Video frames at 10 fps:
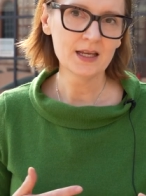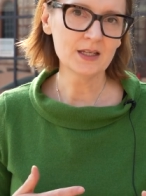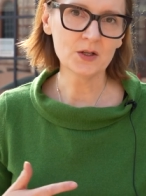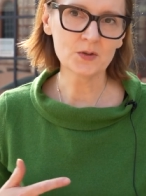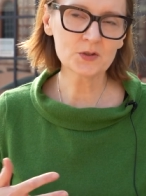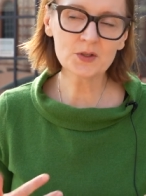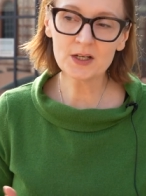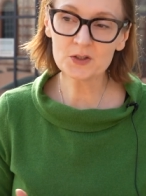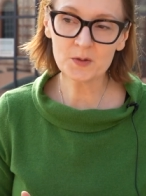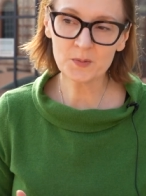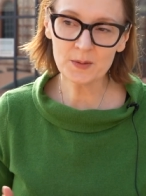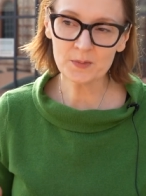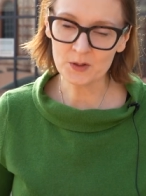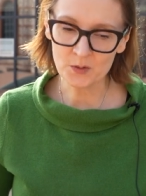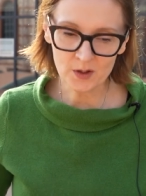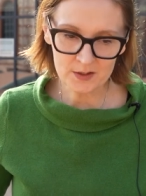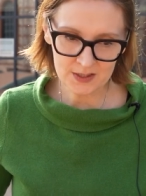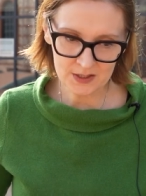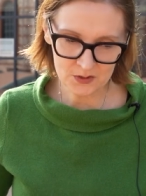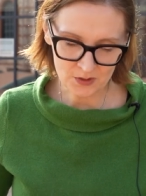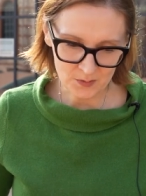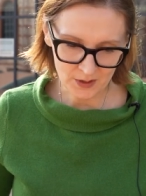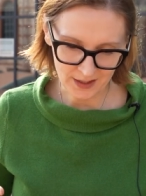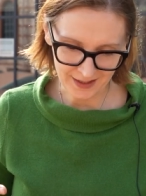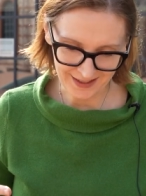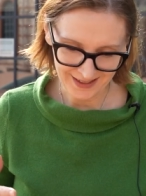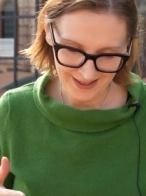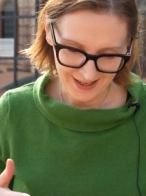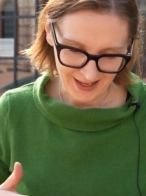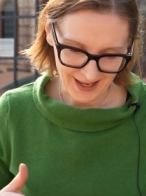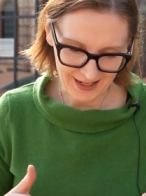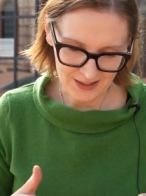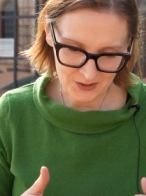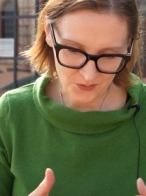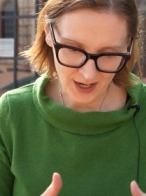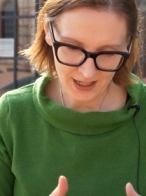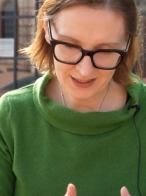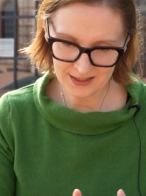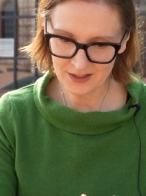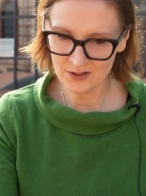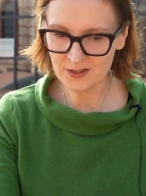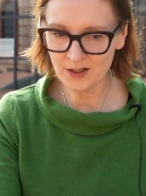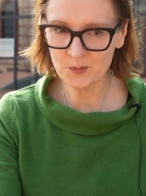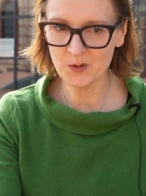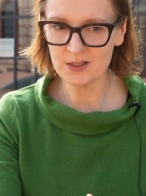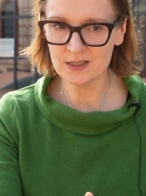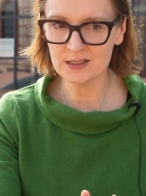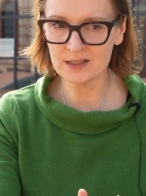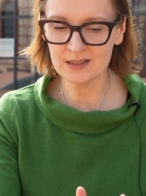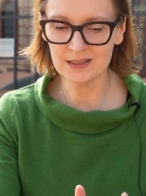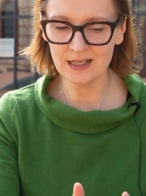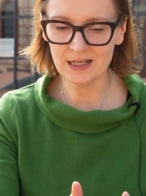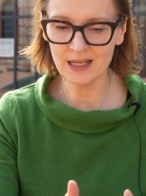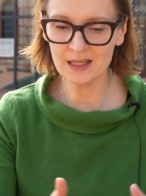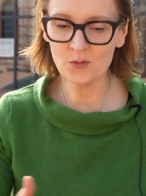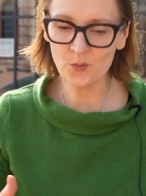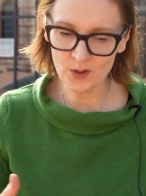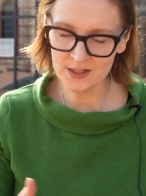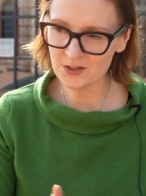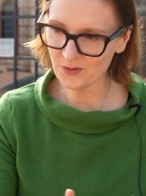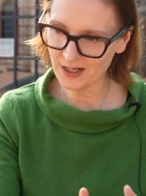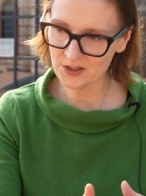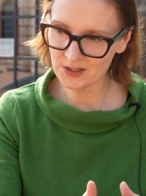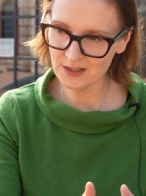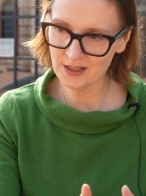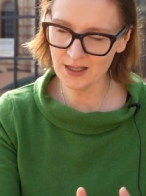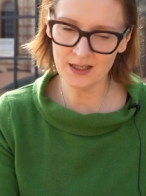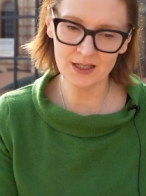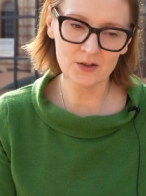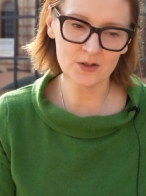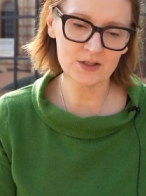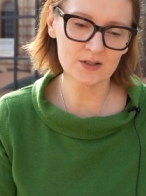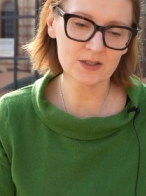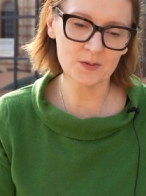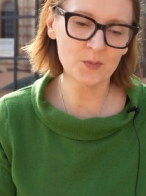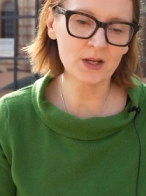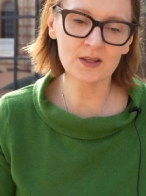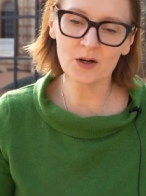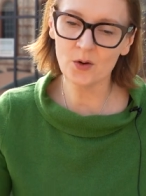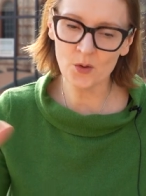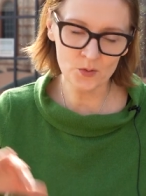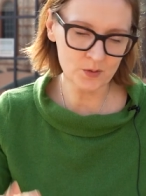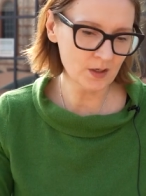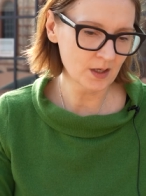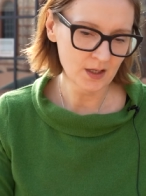you know, 300 people who all streamline and direct their thought processes in the one direction in order to bring their own